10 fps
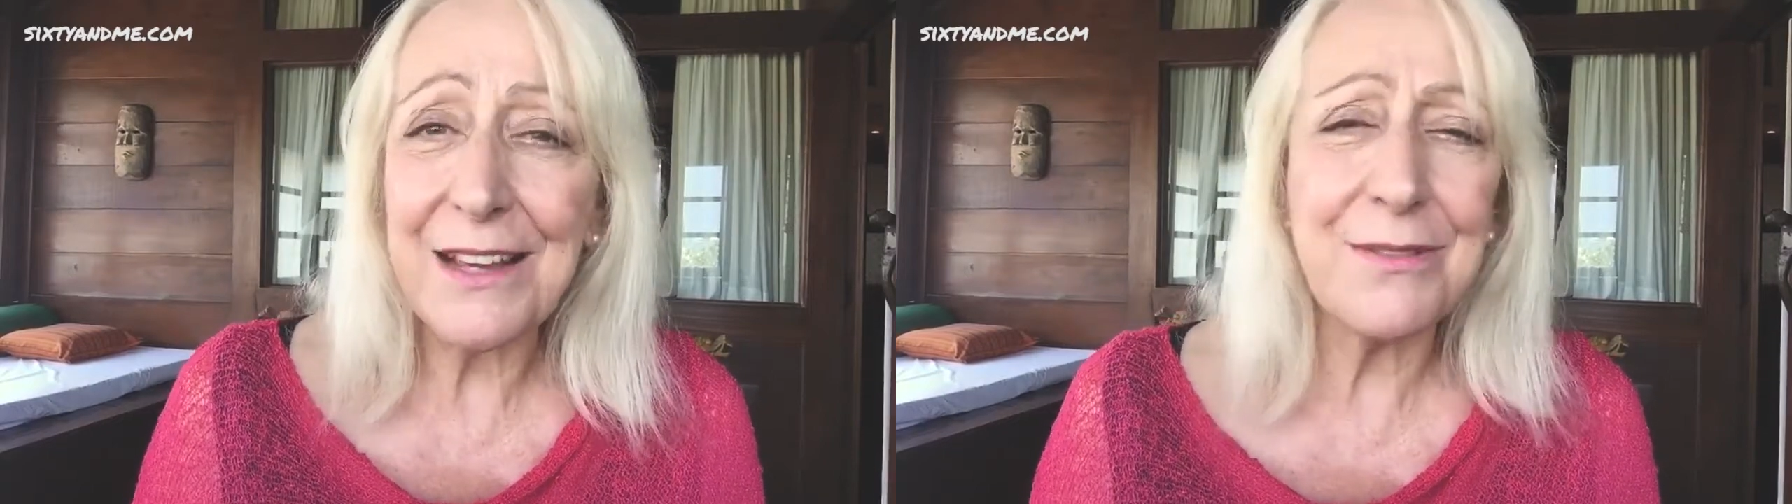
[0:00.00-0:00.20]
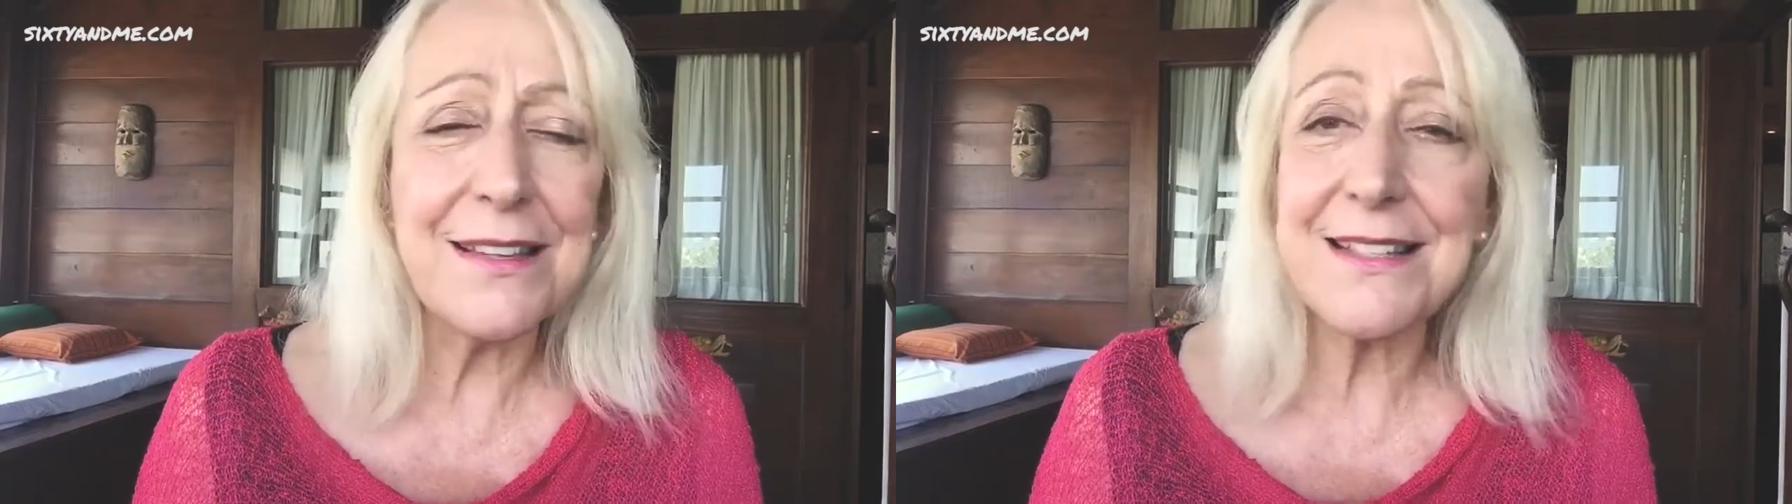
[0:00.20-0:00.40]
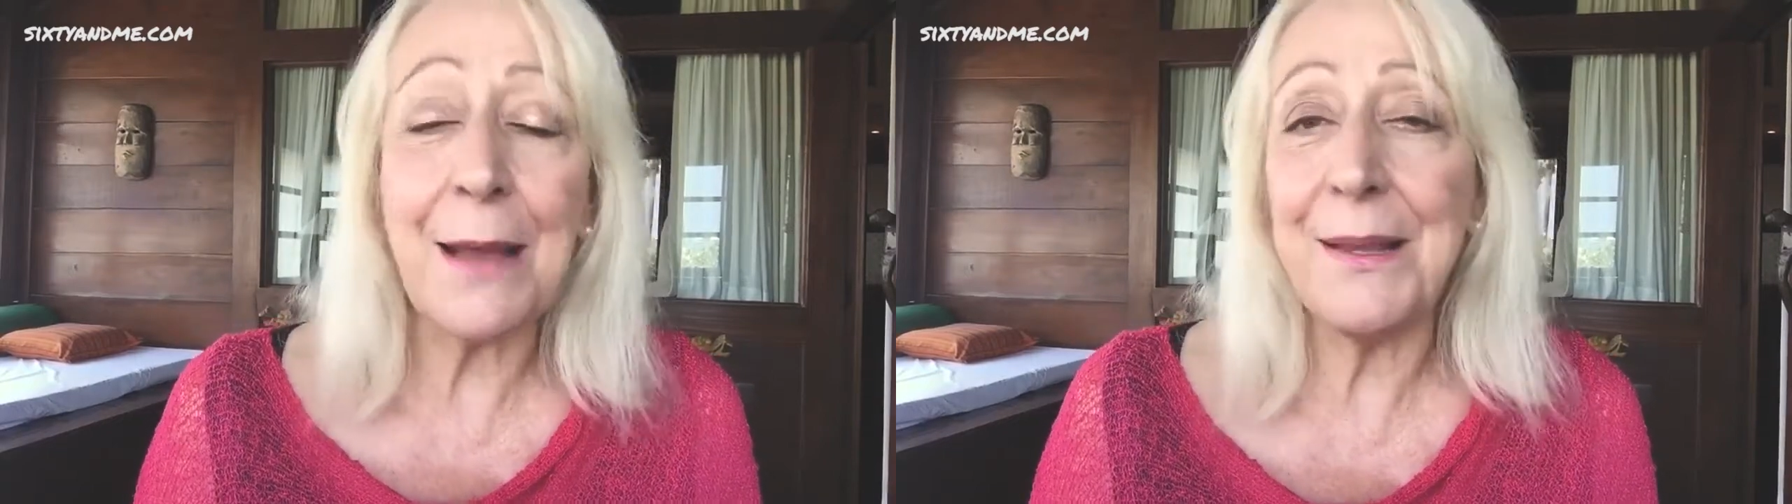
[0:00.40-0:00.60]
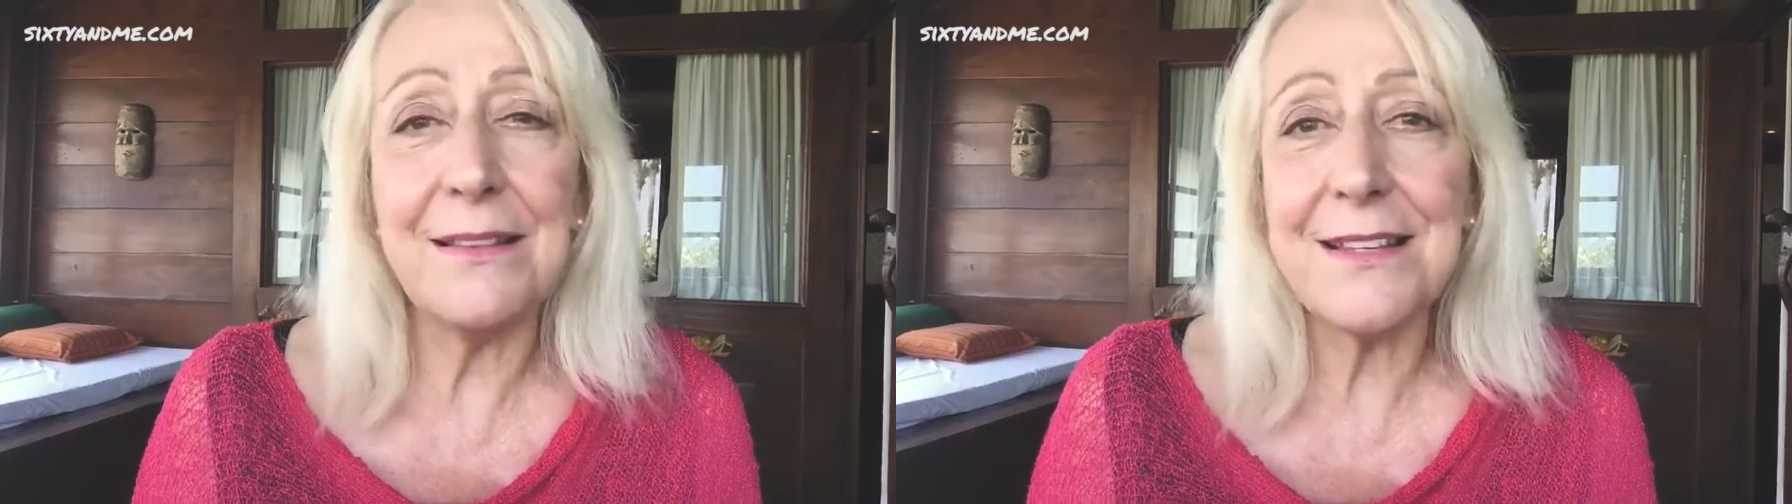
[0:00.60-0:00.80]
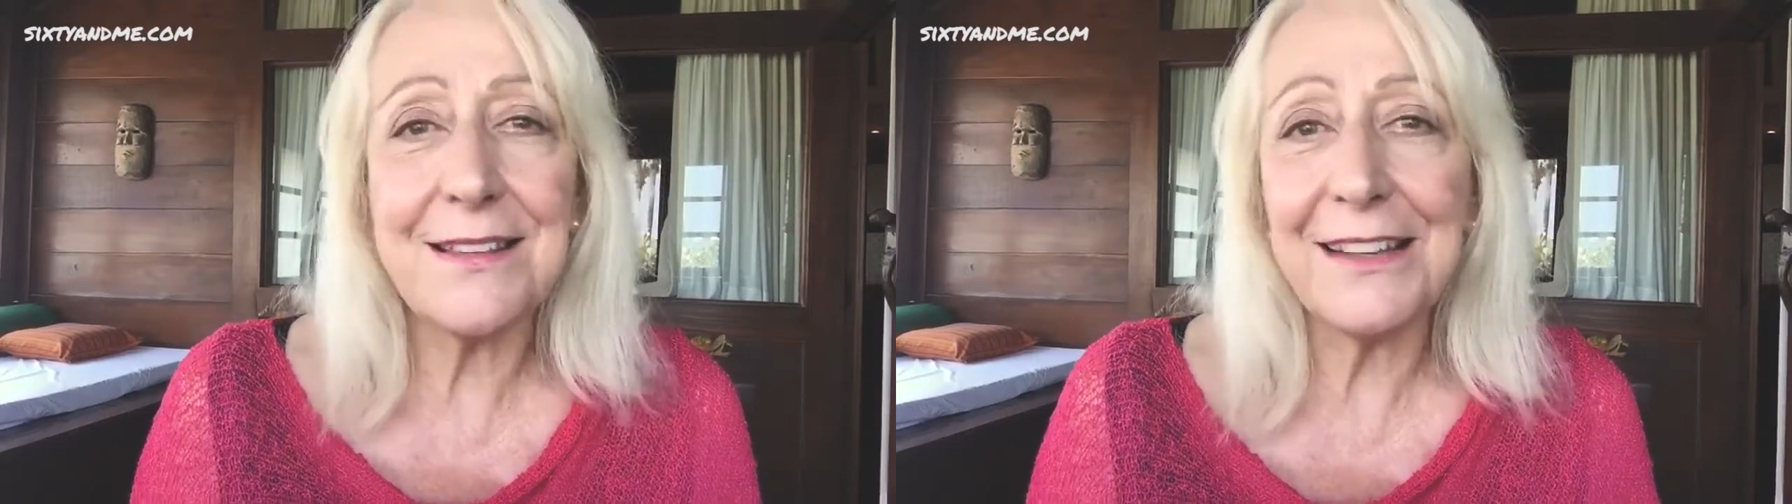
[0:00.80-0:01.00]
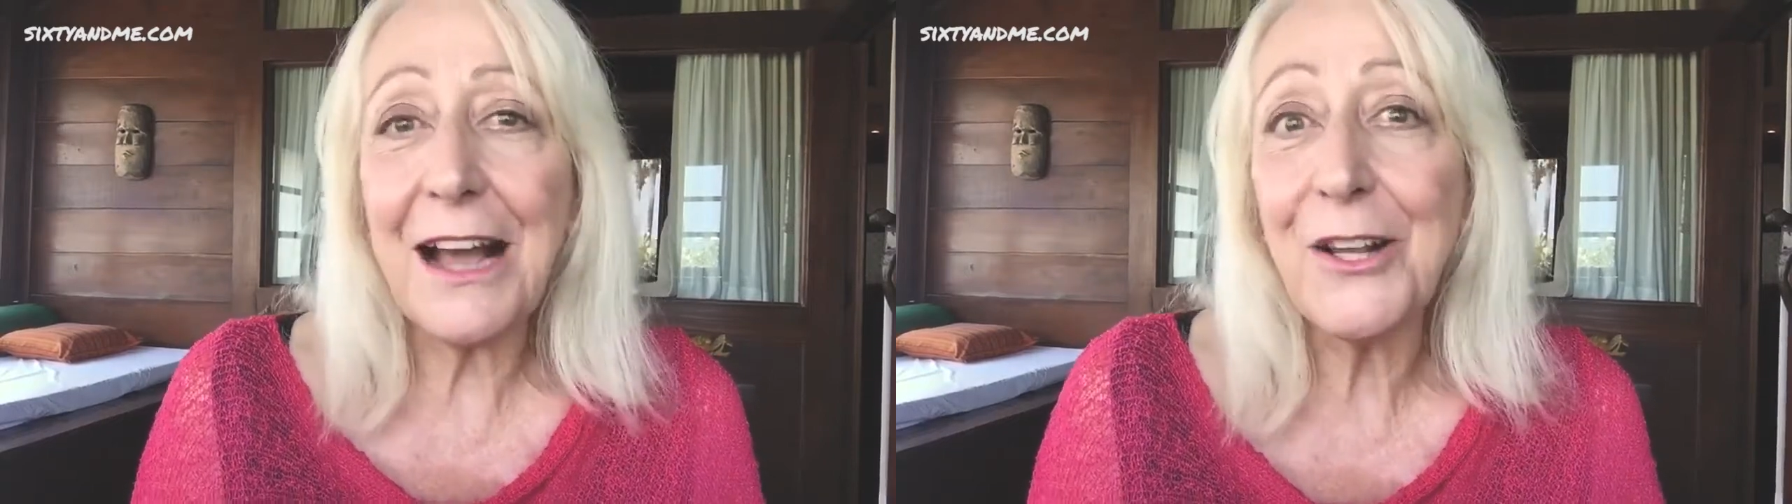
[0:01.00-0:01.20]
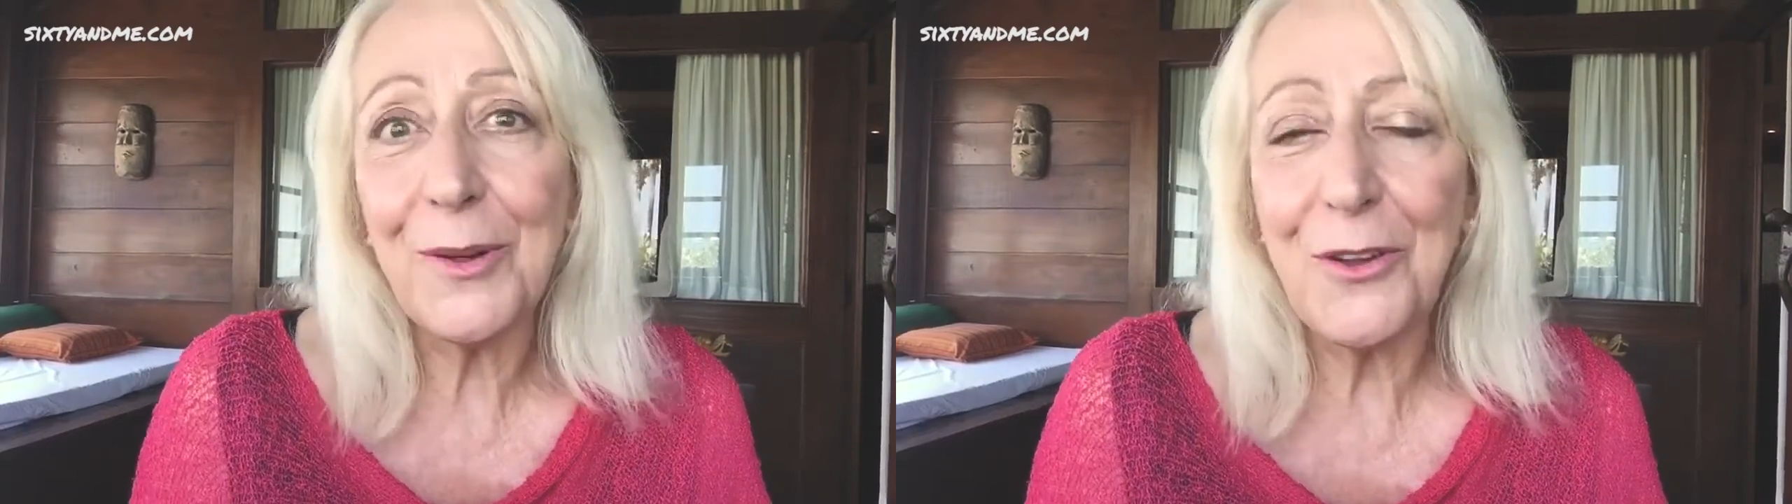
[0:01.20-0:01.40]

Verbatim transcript: It, this, I mean, this, the color